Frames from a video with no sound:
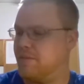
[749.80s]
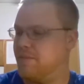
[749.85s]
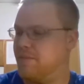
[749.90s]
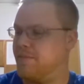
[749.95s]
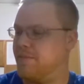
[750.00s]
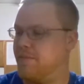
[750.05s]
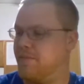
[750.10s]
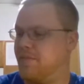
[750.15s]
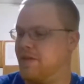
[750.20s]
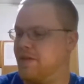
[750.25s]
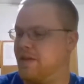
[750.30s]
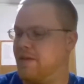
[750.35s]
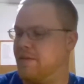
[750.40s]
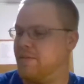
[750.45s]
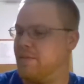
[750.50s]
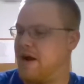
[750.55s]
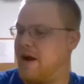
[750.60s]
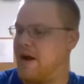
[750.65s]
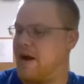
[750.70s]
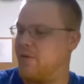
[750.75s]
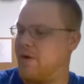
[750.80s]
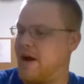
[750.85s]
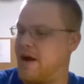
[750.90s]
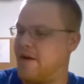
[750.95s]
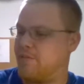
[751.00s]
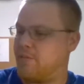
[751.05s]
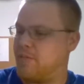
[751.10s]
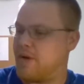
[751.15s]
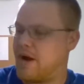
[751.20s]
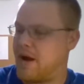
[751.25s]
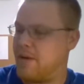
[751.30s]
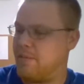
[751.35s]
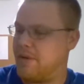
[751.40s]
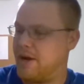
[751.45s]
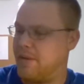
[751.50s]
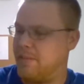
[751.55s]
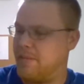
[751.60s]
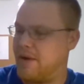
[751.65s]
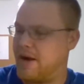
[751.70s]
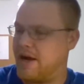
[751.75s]
my wife brought me
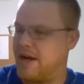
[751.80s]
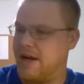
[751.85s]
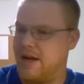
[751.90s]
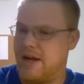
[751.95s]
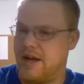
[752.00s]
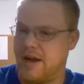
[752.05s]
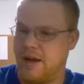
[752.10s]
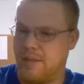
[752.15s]
my